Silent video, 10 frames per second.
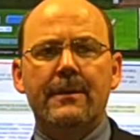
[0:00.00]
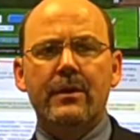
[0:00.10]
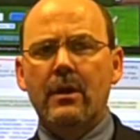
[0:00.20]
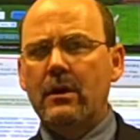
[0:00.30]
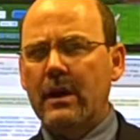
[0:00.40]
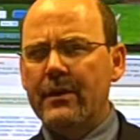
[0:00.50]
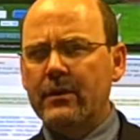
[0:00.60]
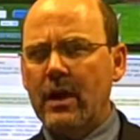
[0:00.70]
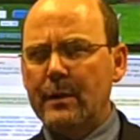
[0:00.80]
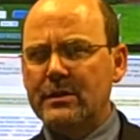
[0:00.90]
There are
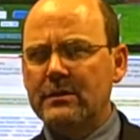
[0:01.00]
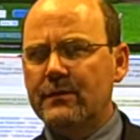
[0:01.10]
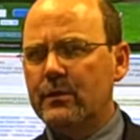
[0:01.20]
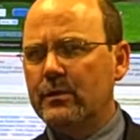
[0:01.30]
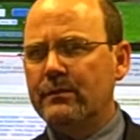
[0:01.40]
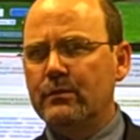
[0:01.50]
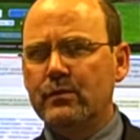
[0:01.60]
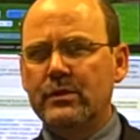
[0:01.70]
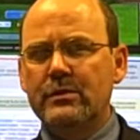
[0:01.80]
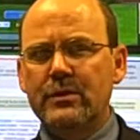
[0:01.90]
other options for
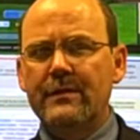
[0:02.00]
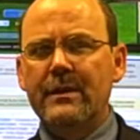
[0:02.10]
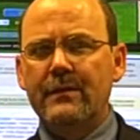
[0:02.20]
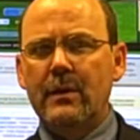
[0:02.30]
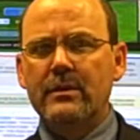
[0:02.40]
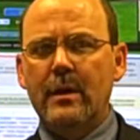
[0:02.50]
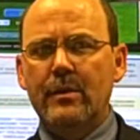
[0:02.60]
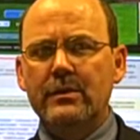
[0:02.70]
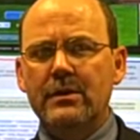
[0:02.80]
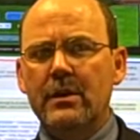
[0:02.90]
retrieving phone
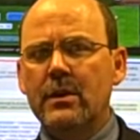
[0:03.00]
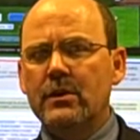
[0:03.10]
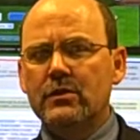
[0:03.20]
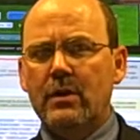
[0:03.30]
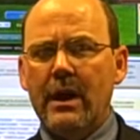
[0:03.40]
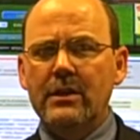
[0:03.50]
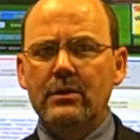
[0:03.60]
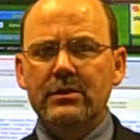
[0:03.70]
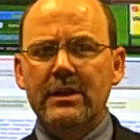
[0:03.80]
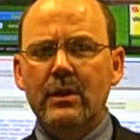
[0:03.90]
numbers. Try
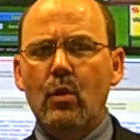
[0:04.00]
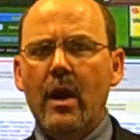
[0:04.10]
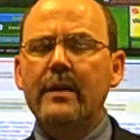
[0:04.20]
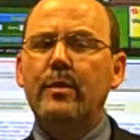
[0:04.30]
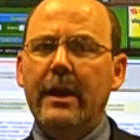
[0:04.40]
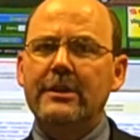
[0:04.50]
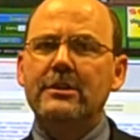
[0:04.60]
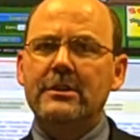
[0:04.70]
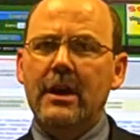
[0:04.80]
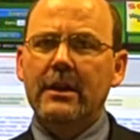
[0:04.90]
using
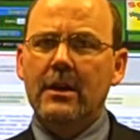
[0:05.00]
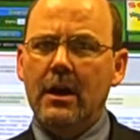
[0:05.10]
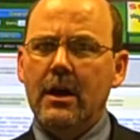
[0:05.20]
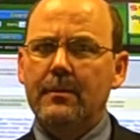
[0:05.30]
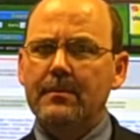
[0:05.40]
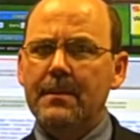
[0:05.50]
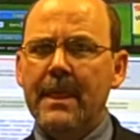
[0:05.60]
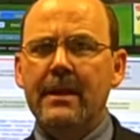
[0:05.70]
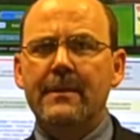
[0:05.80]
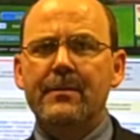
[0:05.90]
whitepages.com.
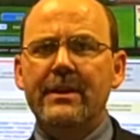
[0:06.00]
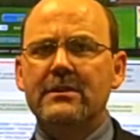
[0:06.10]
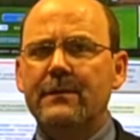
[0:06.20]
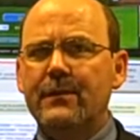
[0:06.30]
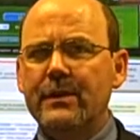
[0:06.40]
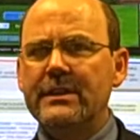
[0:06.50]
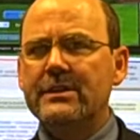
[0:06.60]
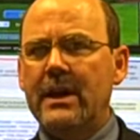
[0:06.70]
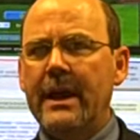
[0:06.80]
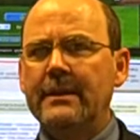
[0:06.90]
It's a free
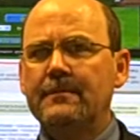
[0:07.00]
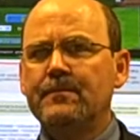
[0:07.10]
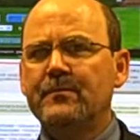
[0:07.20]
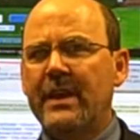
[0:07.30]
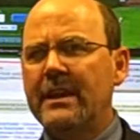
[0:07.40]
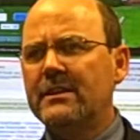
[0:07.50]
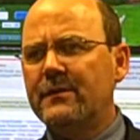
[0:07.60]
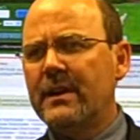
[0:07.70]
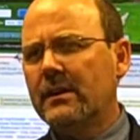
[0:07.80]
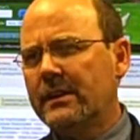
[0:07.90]
site and it's
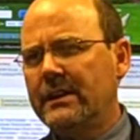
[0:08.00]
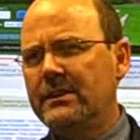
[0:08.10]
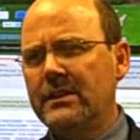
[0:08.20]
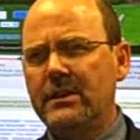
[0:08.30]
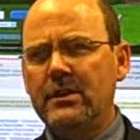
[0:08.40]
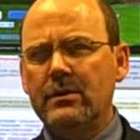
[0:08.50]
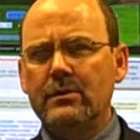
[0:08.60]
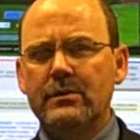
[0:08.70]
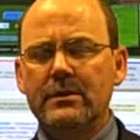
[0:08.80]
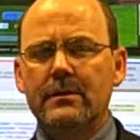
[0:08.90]
fairly easy to
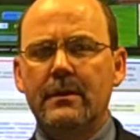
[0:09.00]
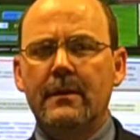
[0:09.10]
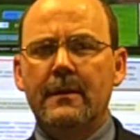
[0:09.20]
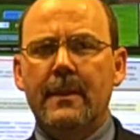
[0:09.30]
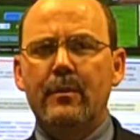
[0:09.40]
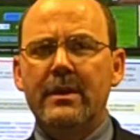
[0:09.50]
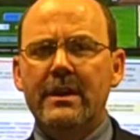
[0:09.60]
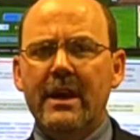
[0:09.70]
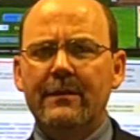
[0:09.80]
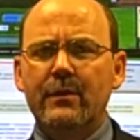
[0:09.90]
use. Be
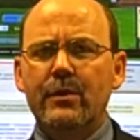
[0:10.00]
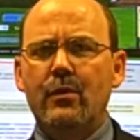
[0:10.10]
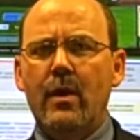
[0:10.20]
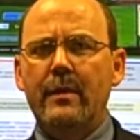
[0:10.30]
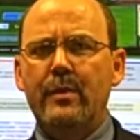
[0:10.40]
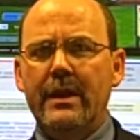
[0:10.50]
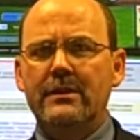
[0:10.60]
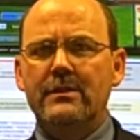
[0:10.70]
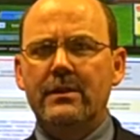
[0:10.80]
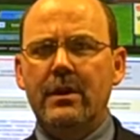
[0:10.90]
careful with White
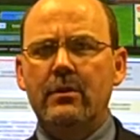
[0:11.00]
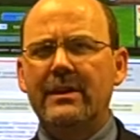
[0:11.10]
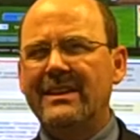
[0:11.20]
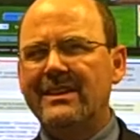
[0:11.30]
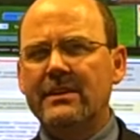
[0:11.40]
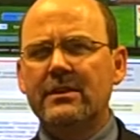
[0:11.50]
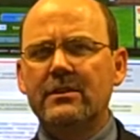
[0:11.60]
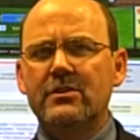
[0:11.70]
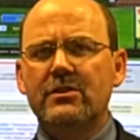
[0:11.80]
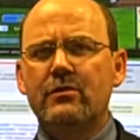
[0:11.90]
Pages though, it
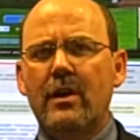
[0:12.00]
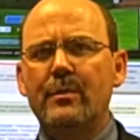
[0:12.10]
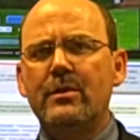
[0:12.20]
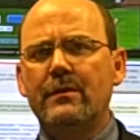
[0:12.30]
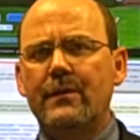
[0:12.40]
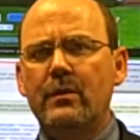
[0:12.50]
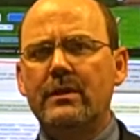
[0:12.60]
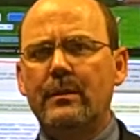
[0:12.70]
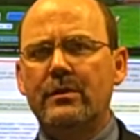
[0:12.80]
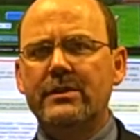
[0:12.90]
doesn't scrub your phone
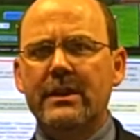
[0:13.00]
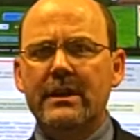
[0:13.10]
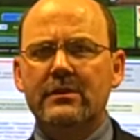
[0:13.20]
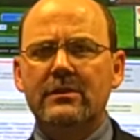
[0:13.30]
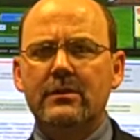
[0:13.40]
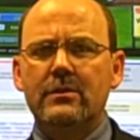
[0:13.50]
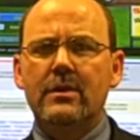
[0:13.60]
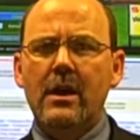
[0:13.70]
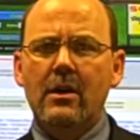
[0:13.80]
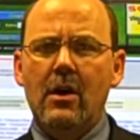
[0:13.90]
numbers against the do
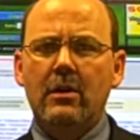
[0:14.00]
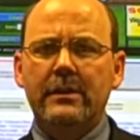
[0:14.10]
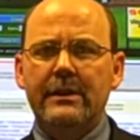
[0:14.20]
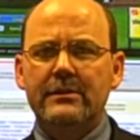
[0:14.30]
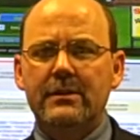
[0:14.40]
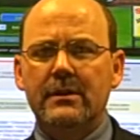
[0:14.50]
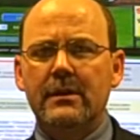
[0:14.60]
not call list.